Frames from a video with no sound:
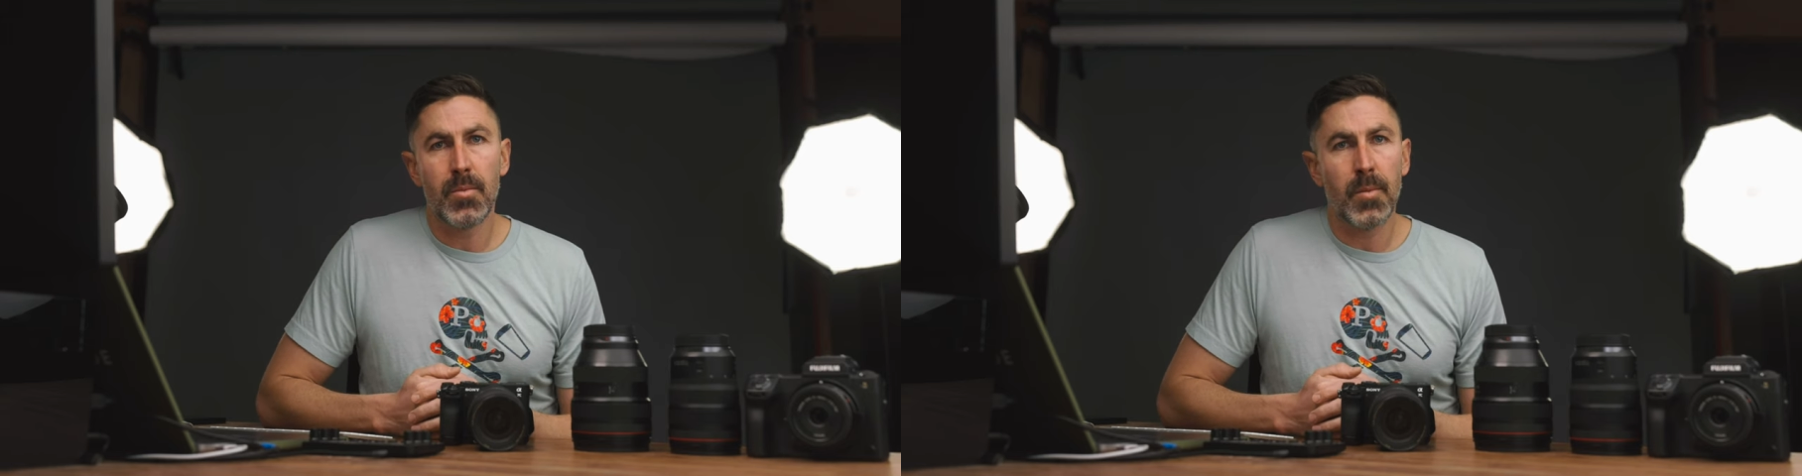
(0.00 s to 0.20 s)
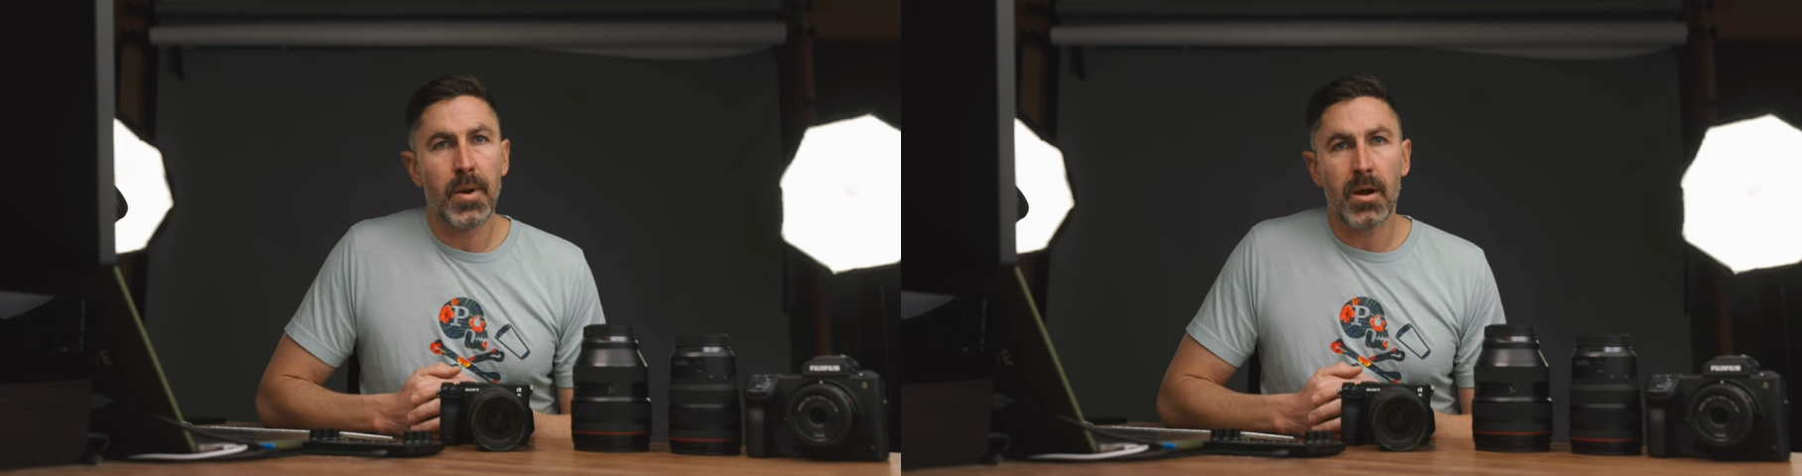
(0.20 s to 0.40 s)

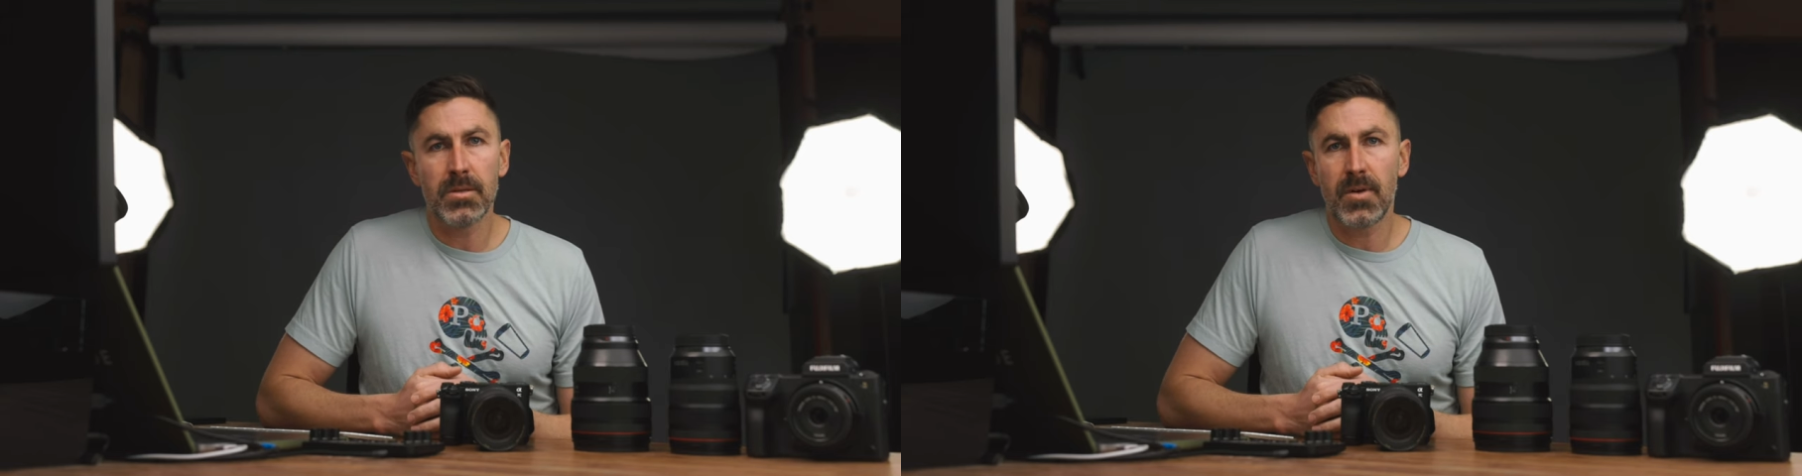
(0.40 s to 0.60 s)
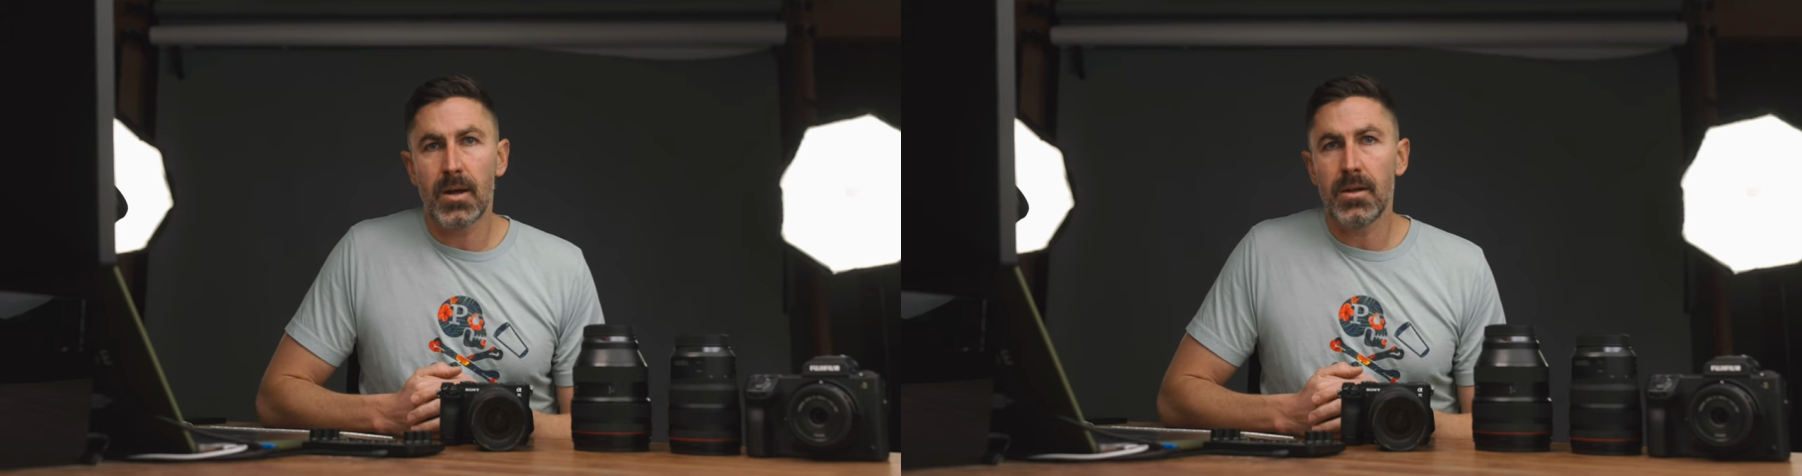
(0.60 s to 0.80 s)
Memory
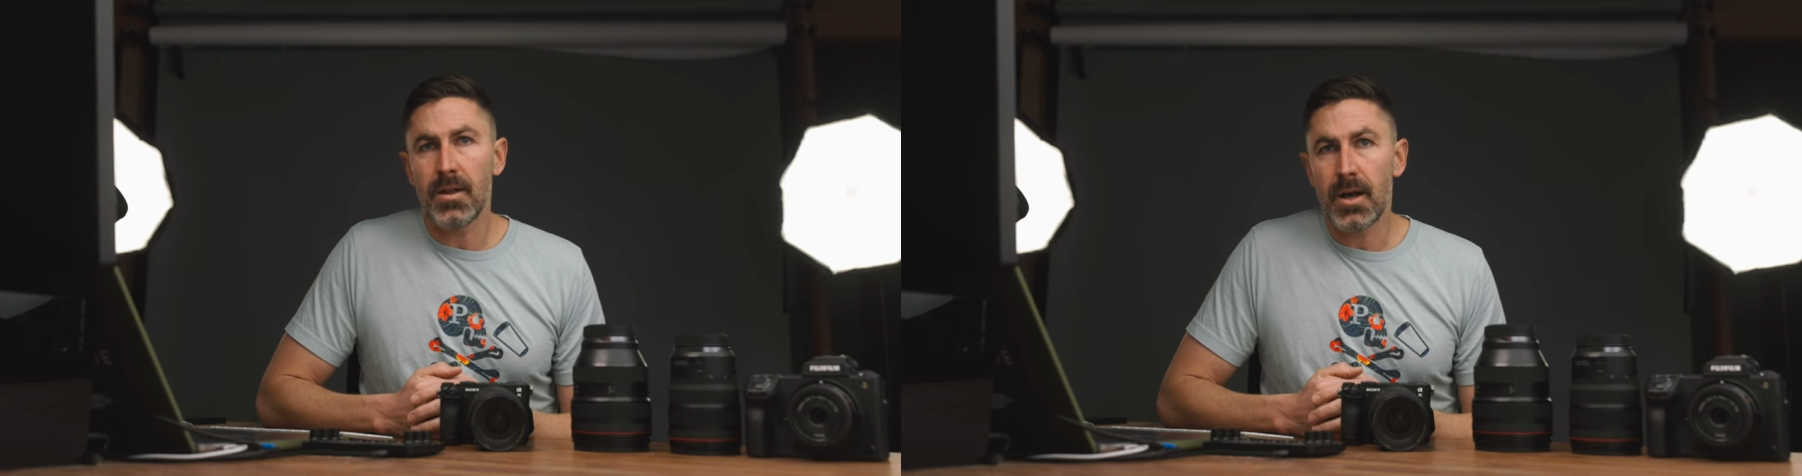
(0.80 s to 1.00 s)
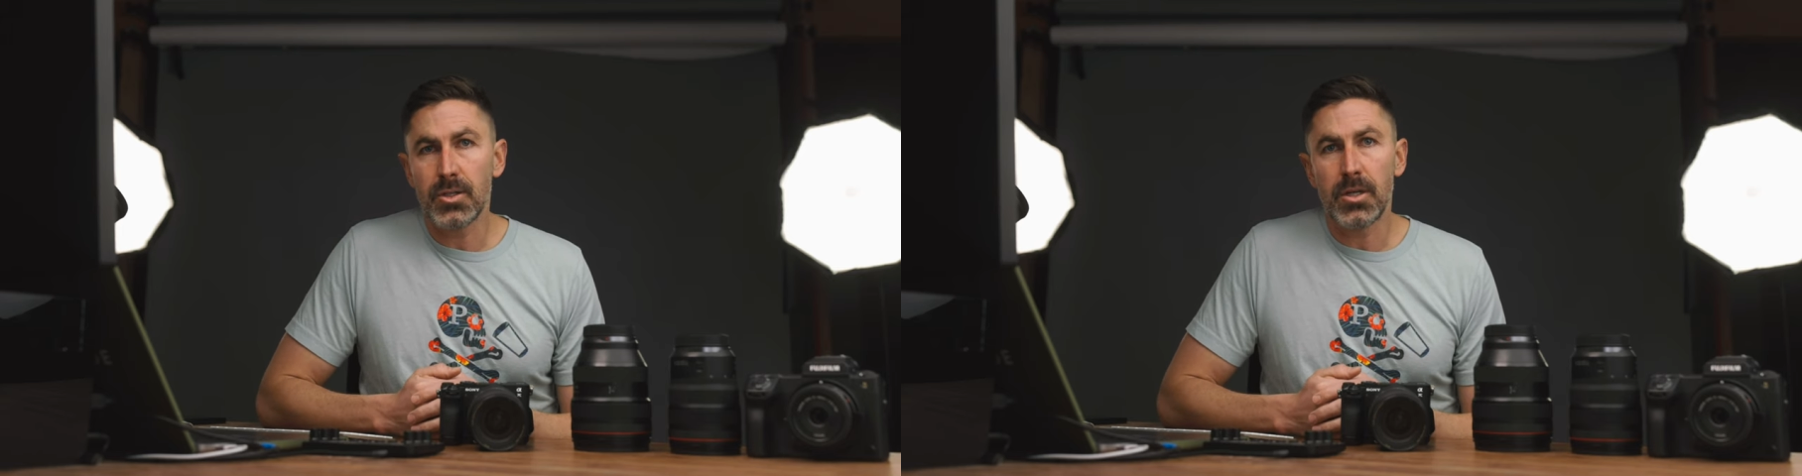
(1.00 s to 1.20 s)
cards have gotten a
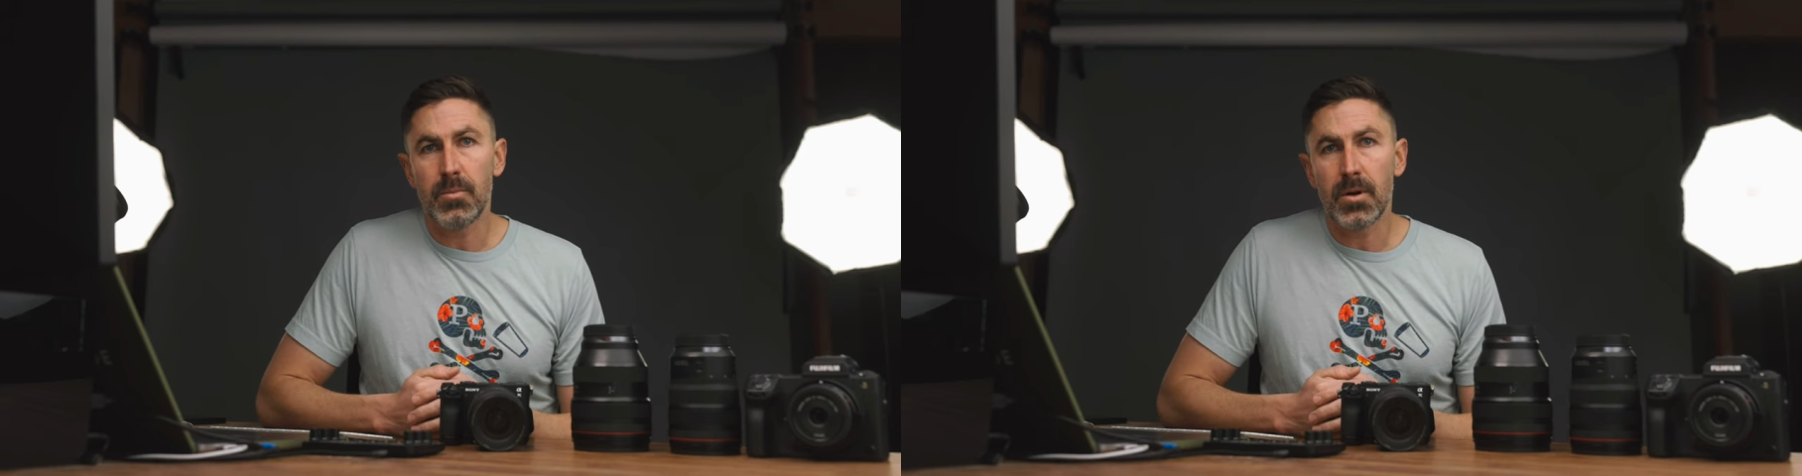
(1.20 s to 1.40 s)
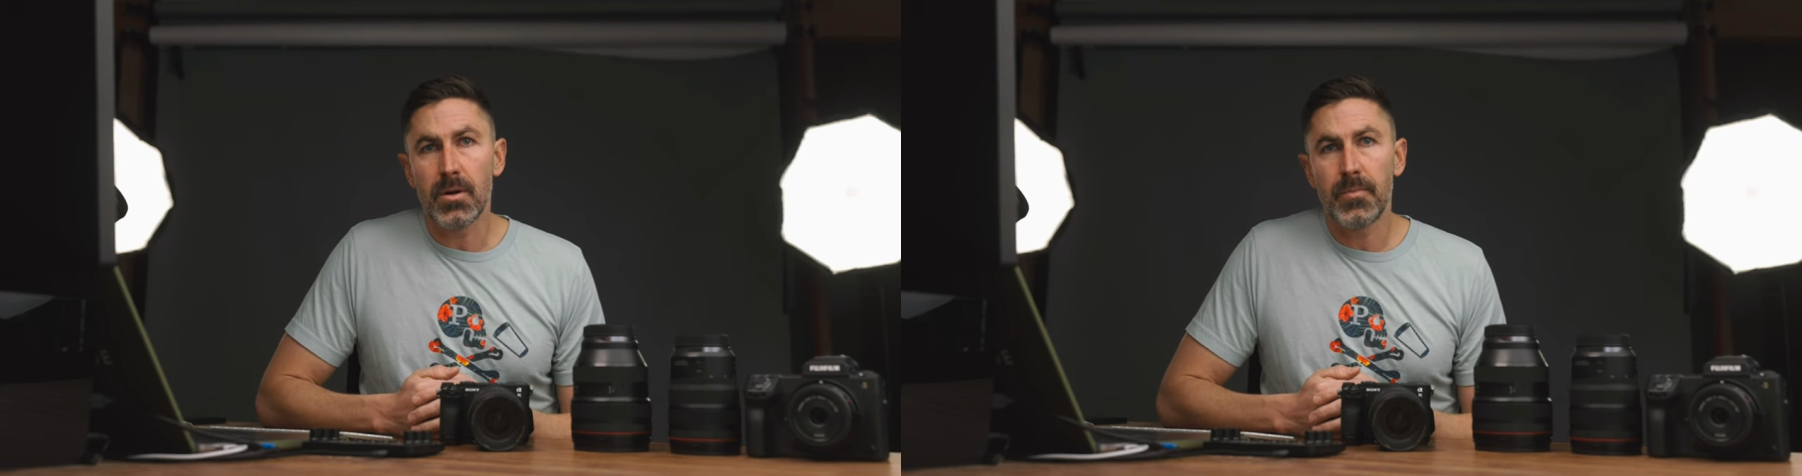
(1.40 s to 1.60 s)
lot
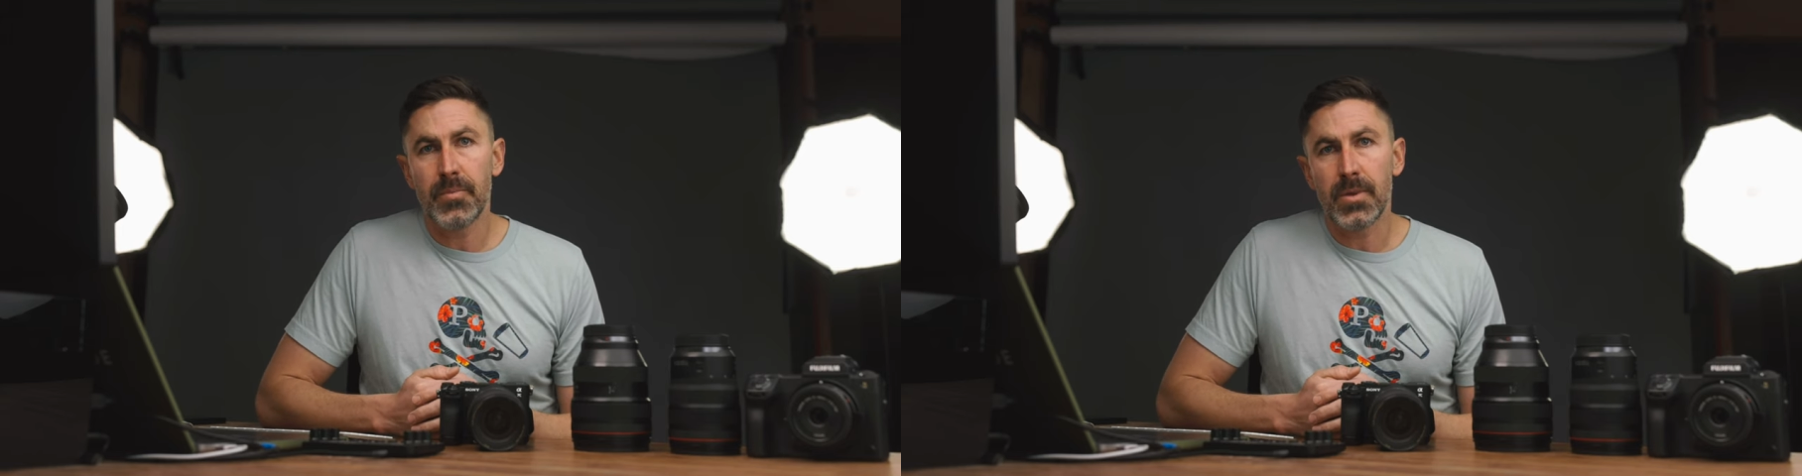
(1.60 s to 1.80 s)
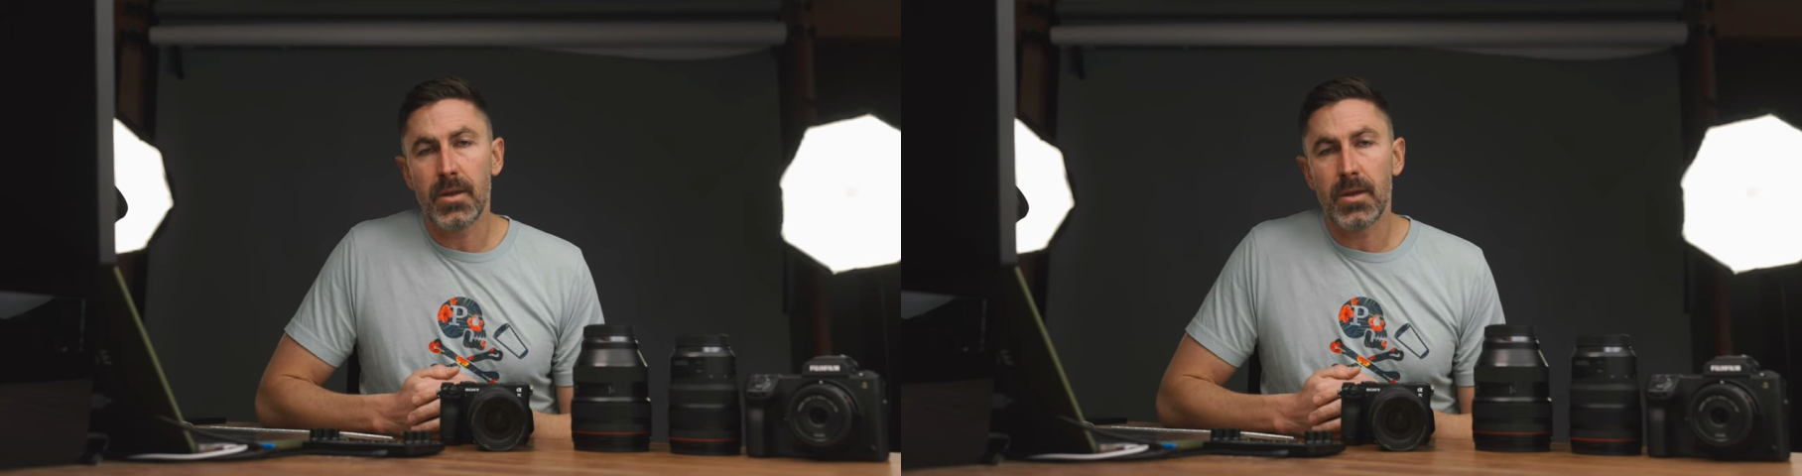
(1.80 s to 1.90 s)
cheaper.